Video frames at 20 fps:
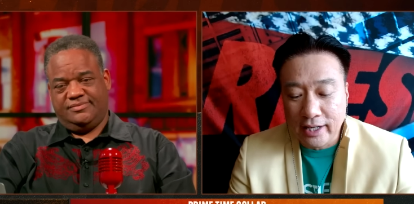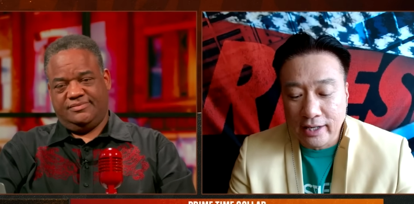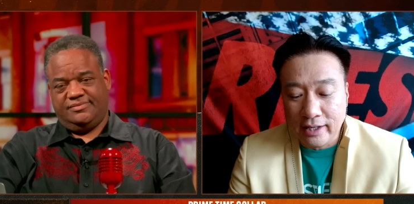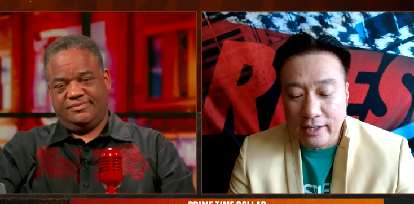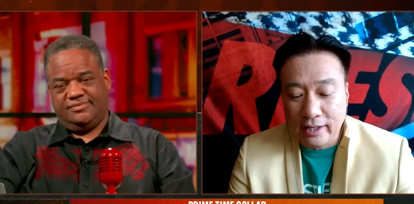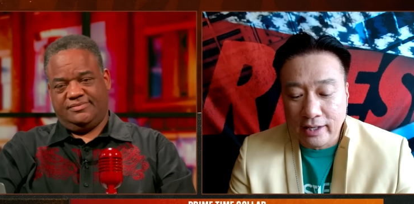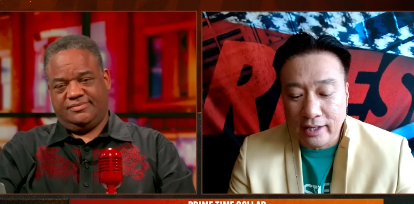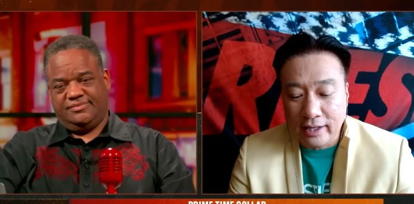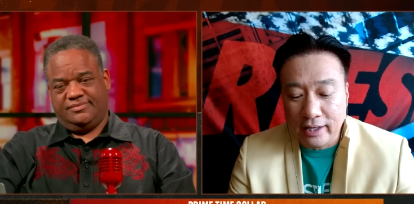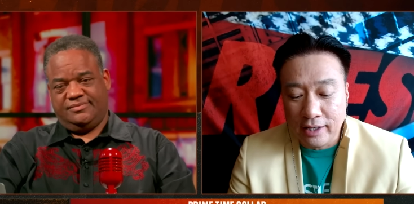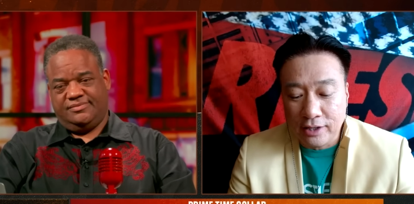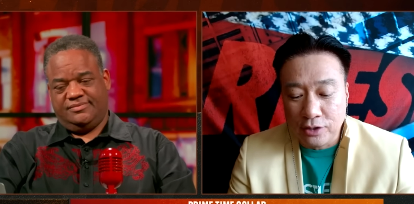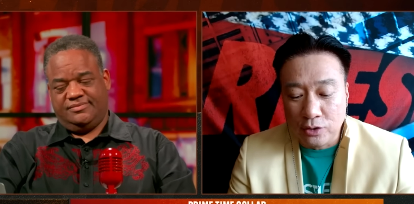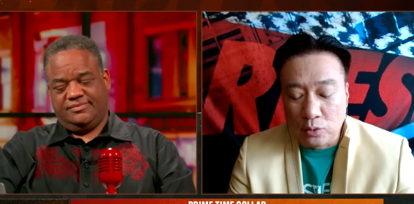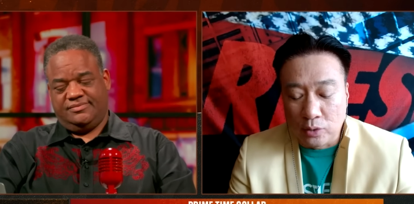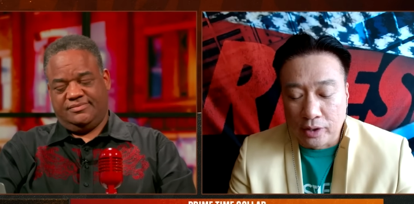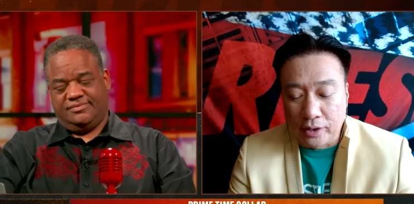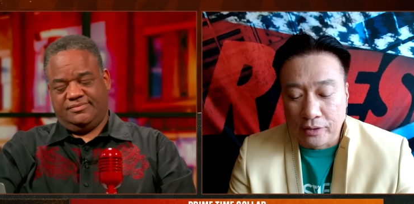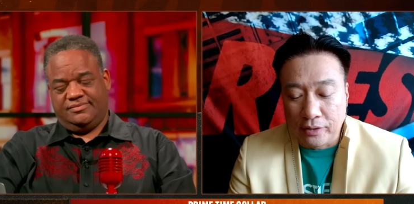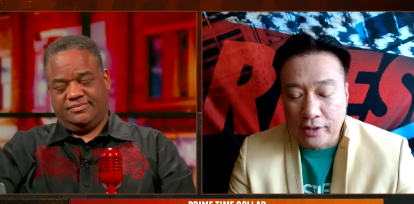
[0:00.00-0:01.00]
Speaker 1: get
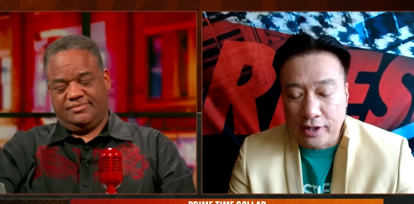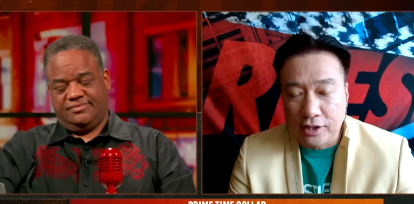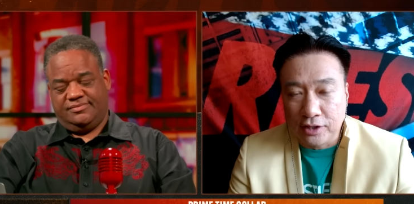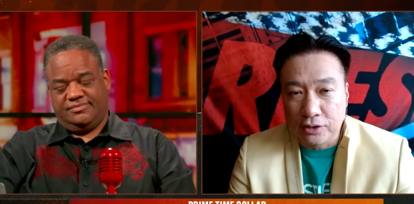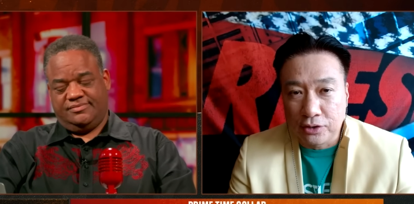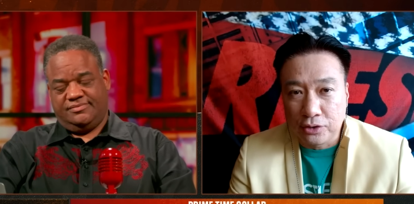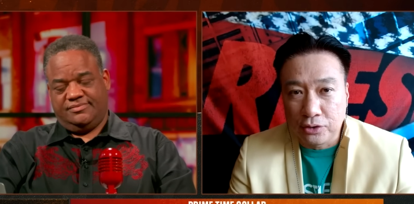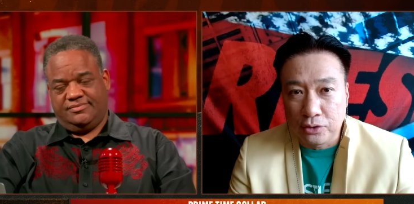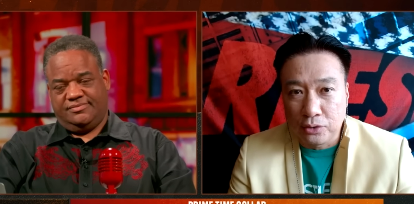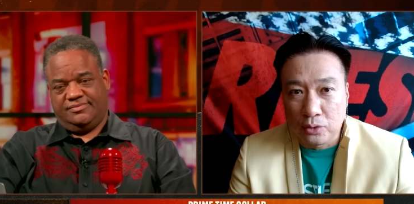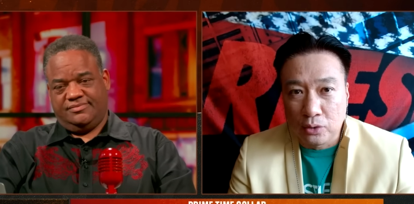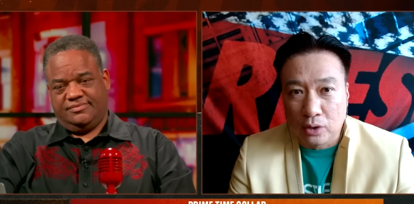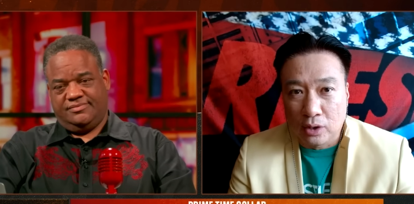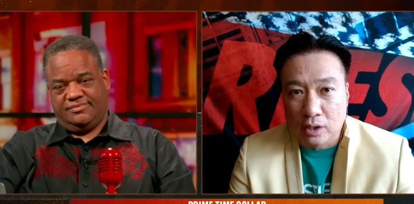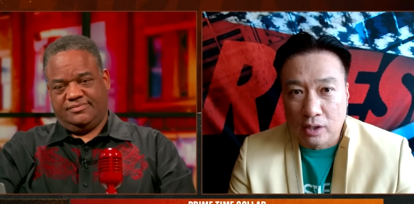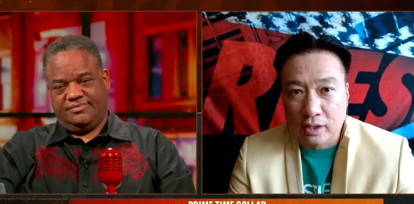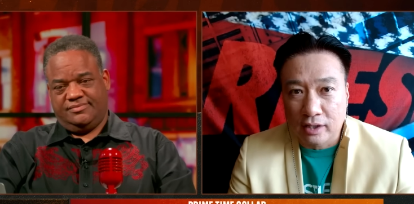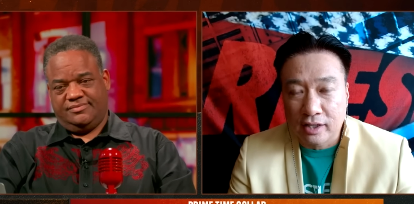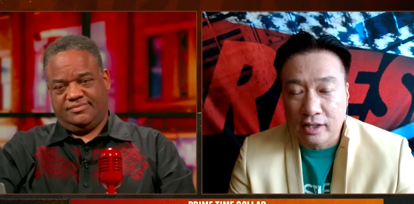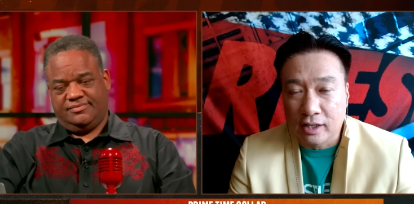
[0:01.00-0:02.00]
anyone that you
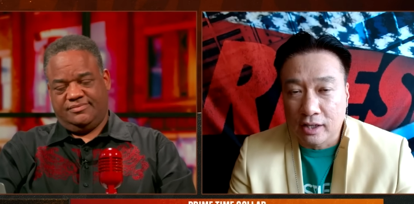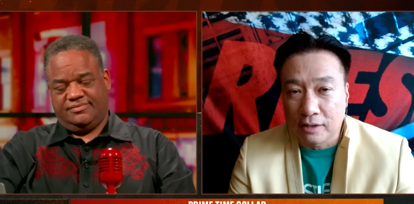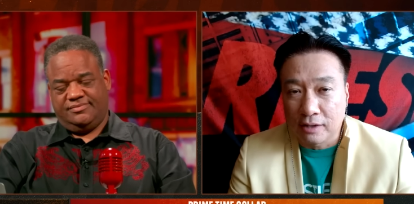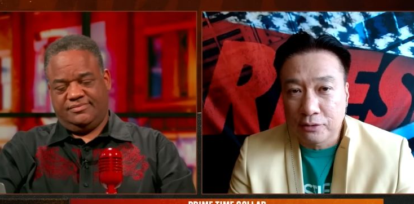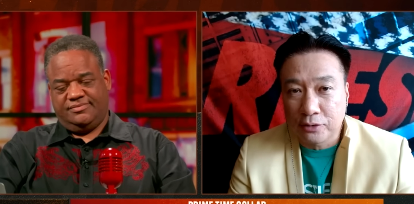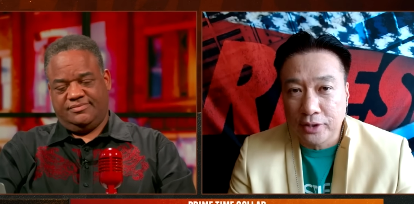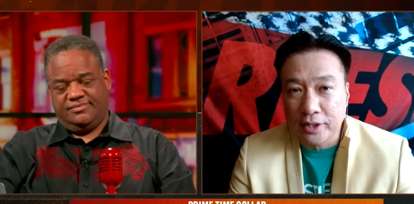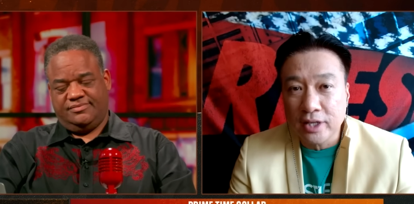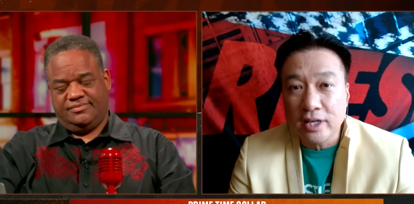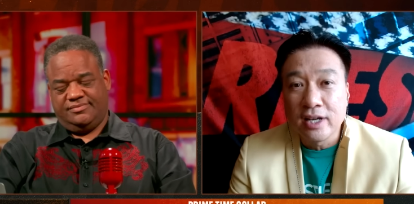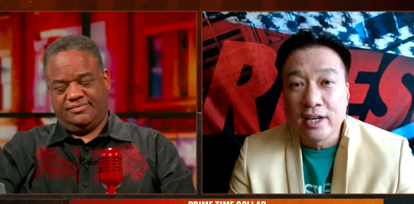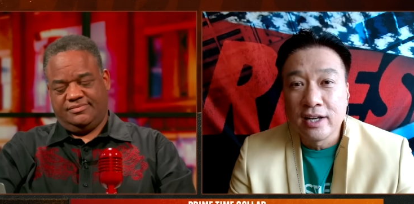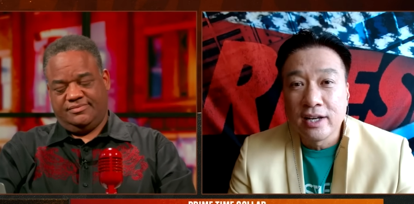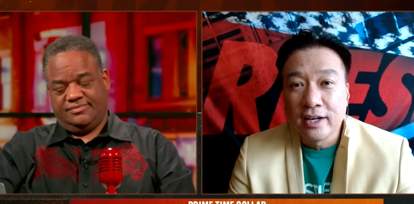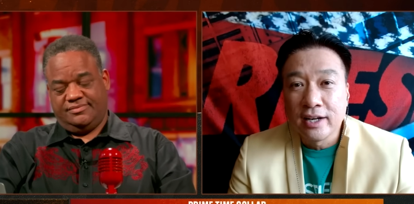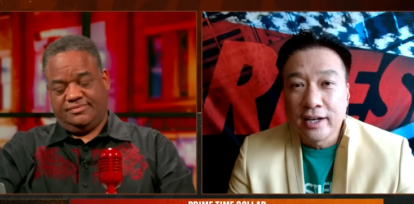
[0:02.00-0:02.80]
are covering